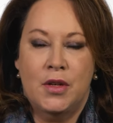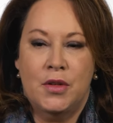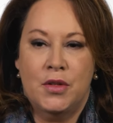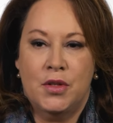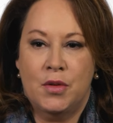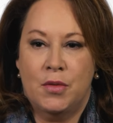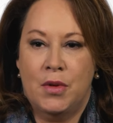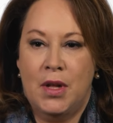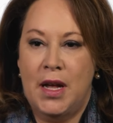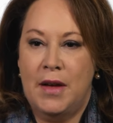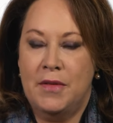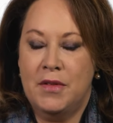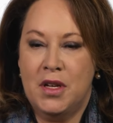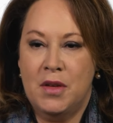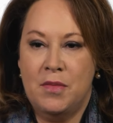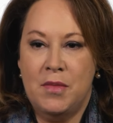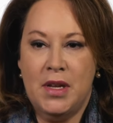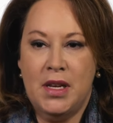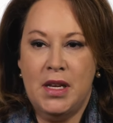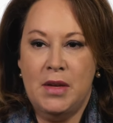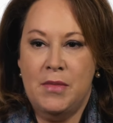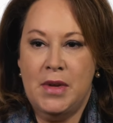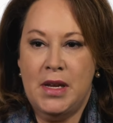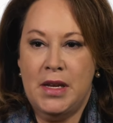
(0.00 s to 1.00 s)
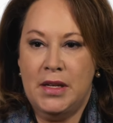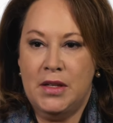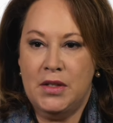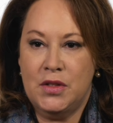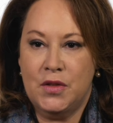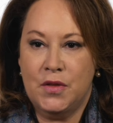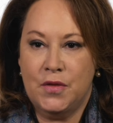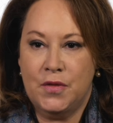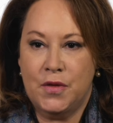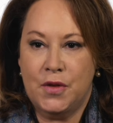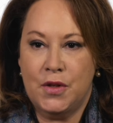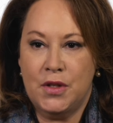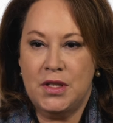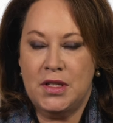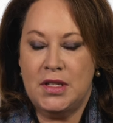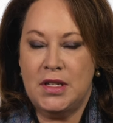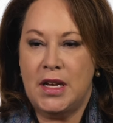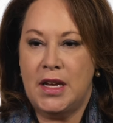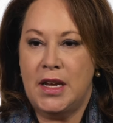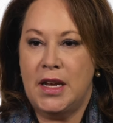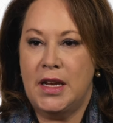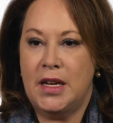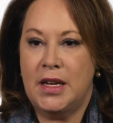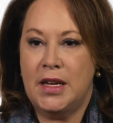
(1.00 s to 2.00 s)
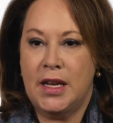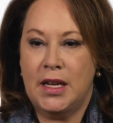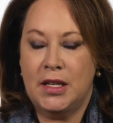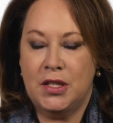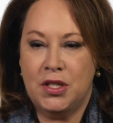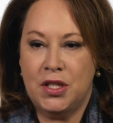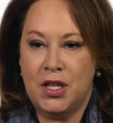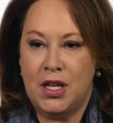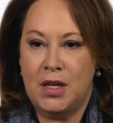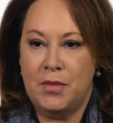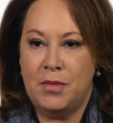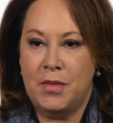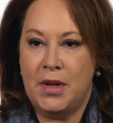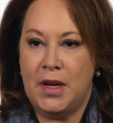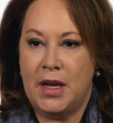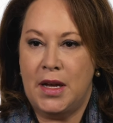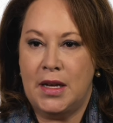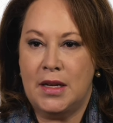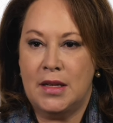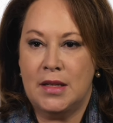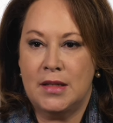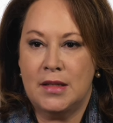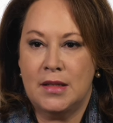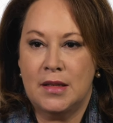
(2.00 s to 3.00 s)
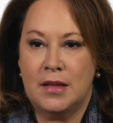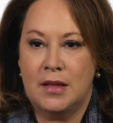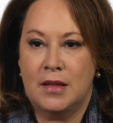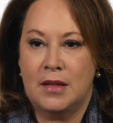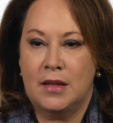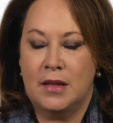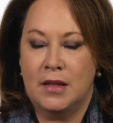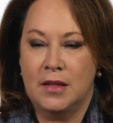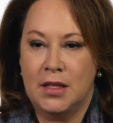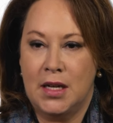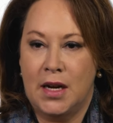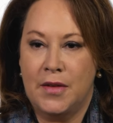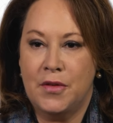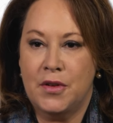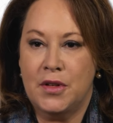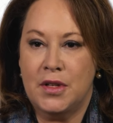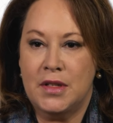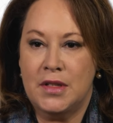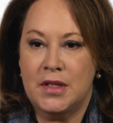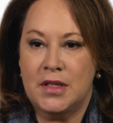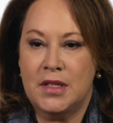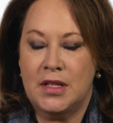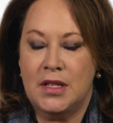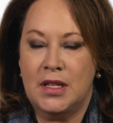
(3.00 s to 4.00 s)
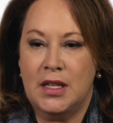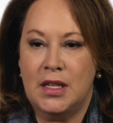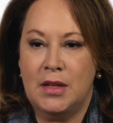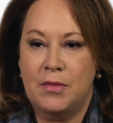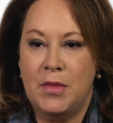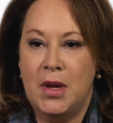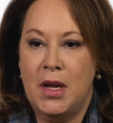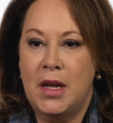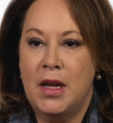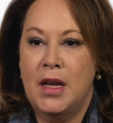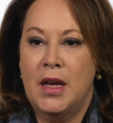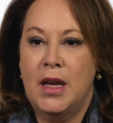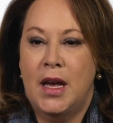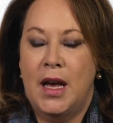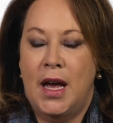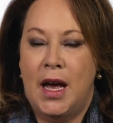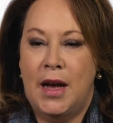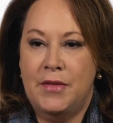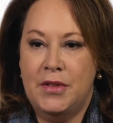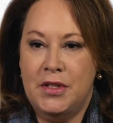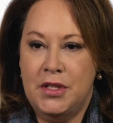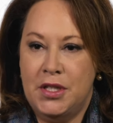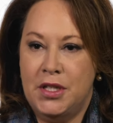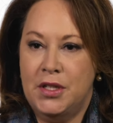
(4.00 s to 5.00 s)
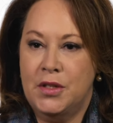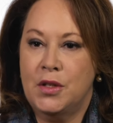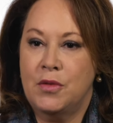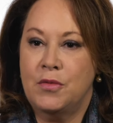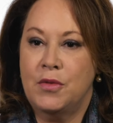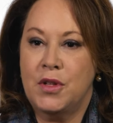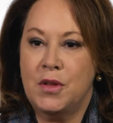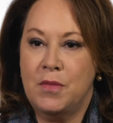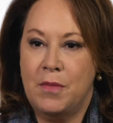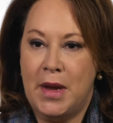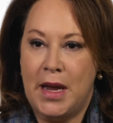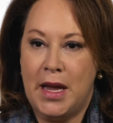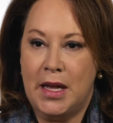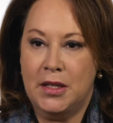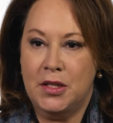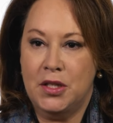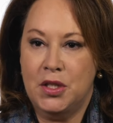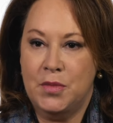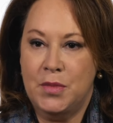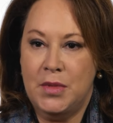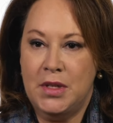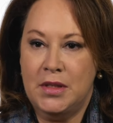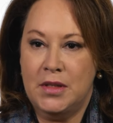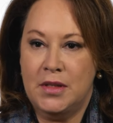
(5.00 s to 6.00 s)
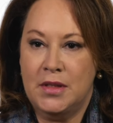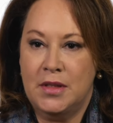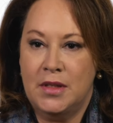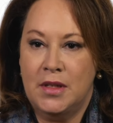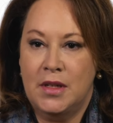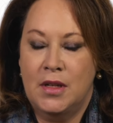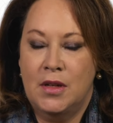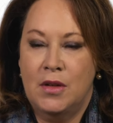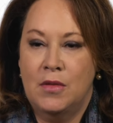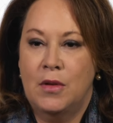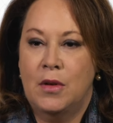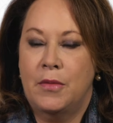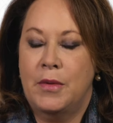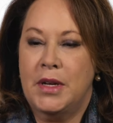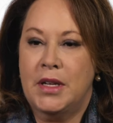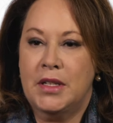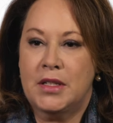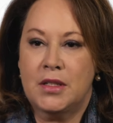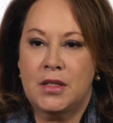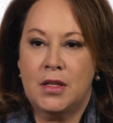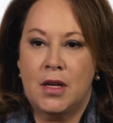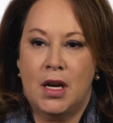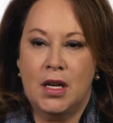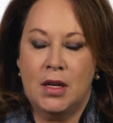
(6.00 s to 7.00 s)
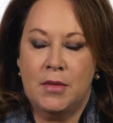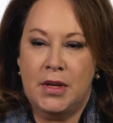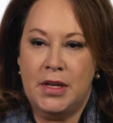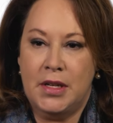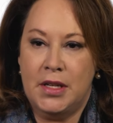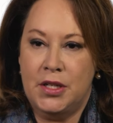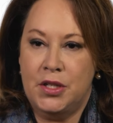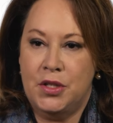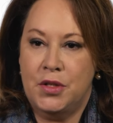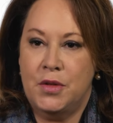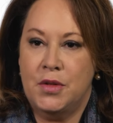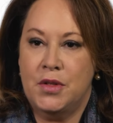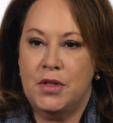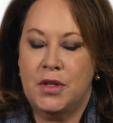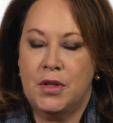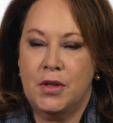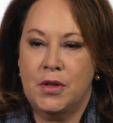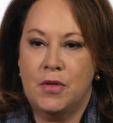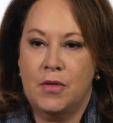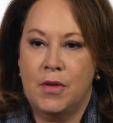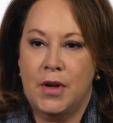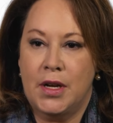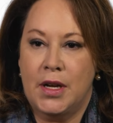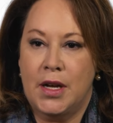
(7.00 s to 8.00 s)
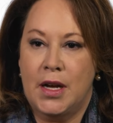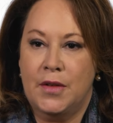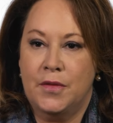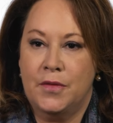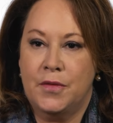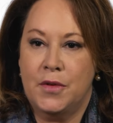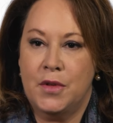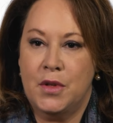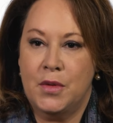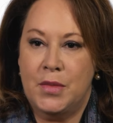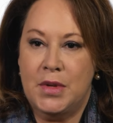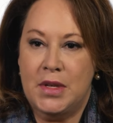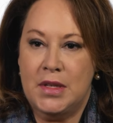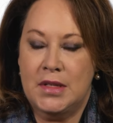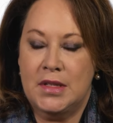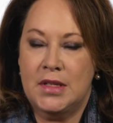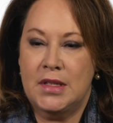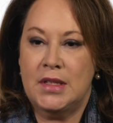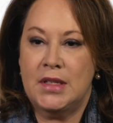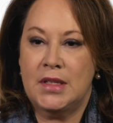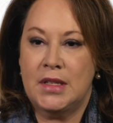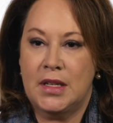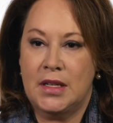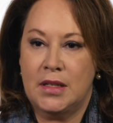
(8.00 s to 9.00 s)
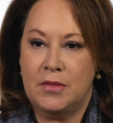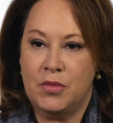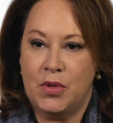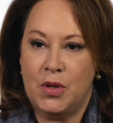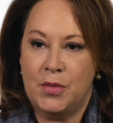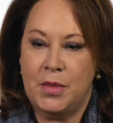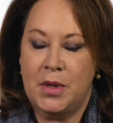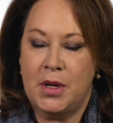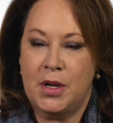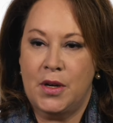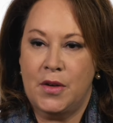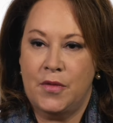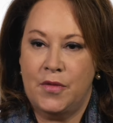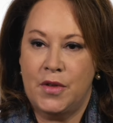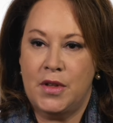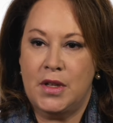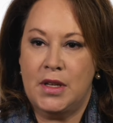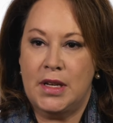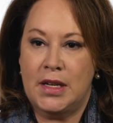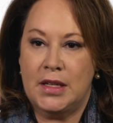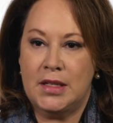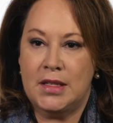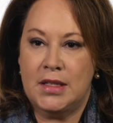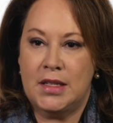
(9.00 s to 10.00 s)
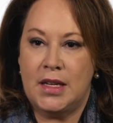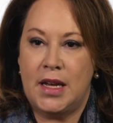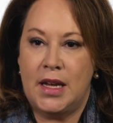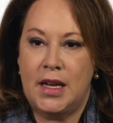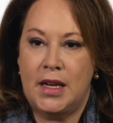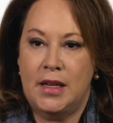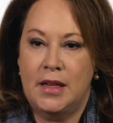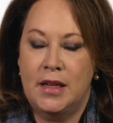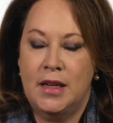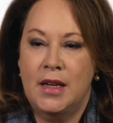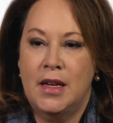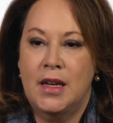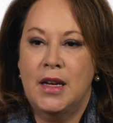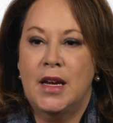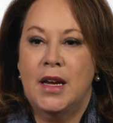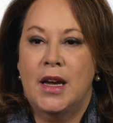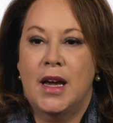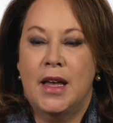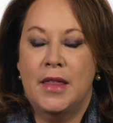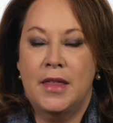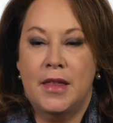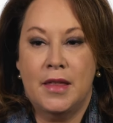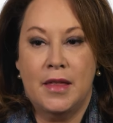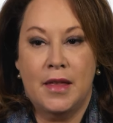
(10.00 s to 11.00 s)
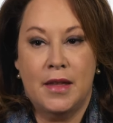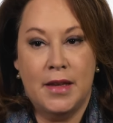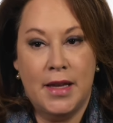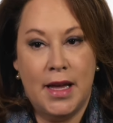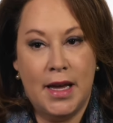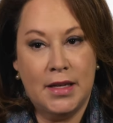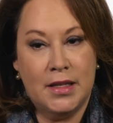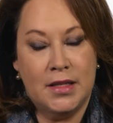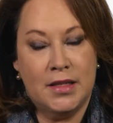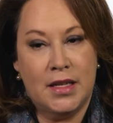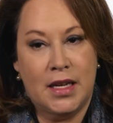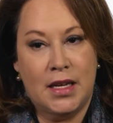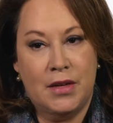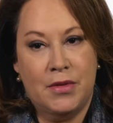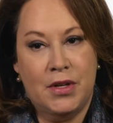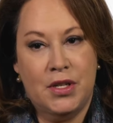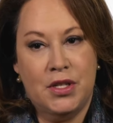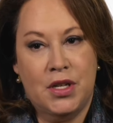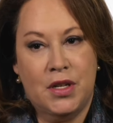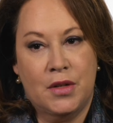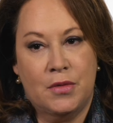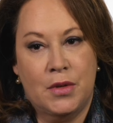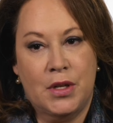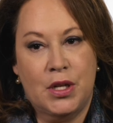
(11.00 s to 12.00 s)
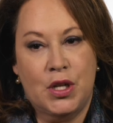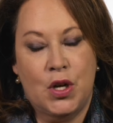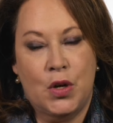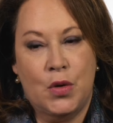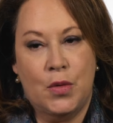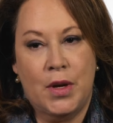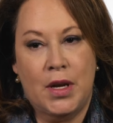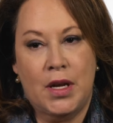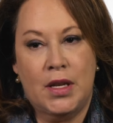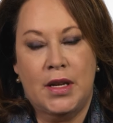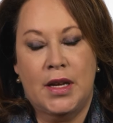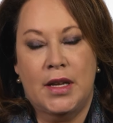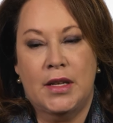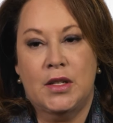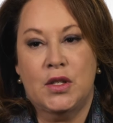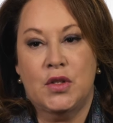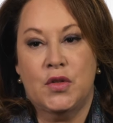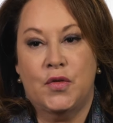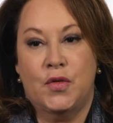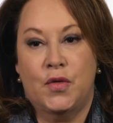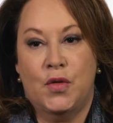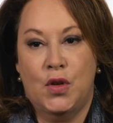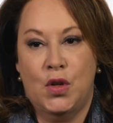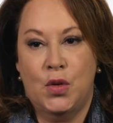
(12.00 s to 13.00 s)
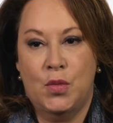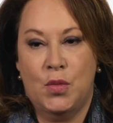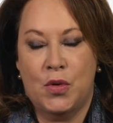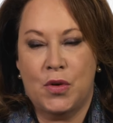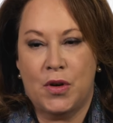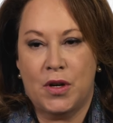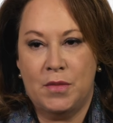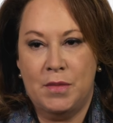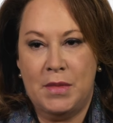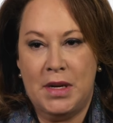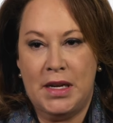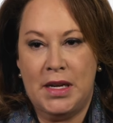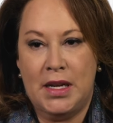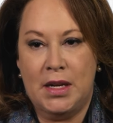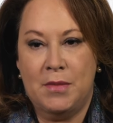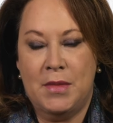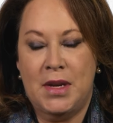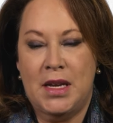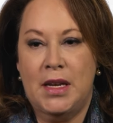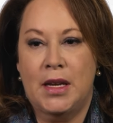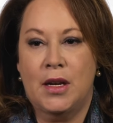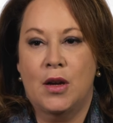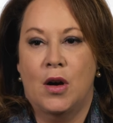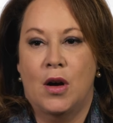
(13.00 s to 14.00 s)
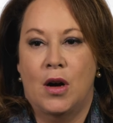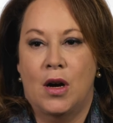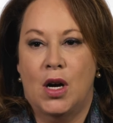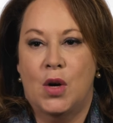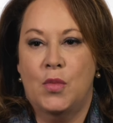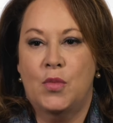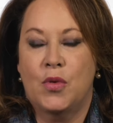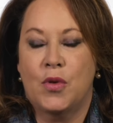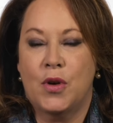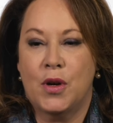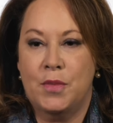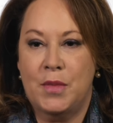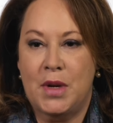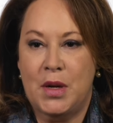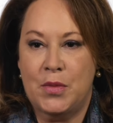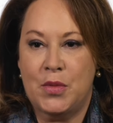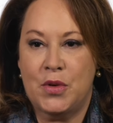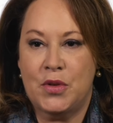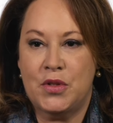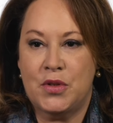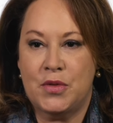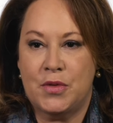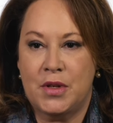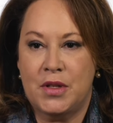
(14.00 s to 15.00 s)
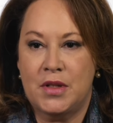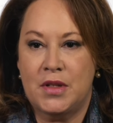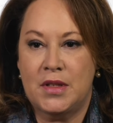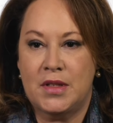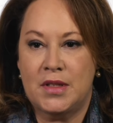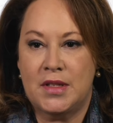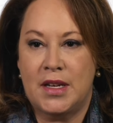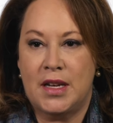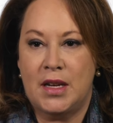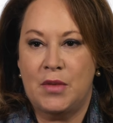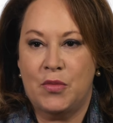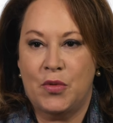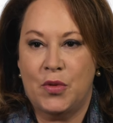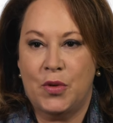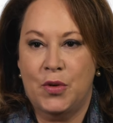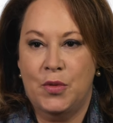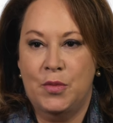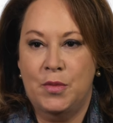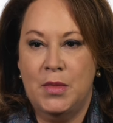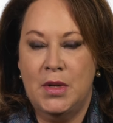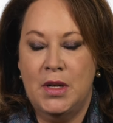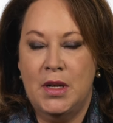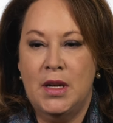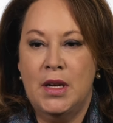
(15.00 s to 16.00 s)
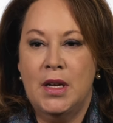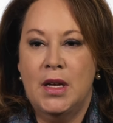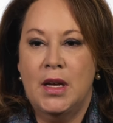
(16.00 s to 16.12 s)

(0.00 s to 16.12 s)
So we'll have committee meetings the first day, catch up as a, a, governance team, have a dinner with management where we get to talk about issues that are going on for the business and prepare for the next day. And then the next day, we generally go in and it's full board meeting, meaning all board members are in the same room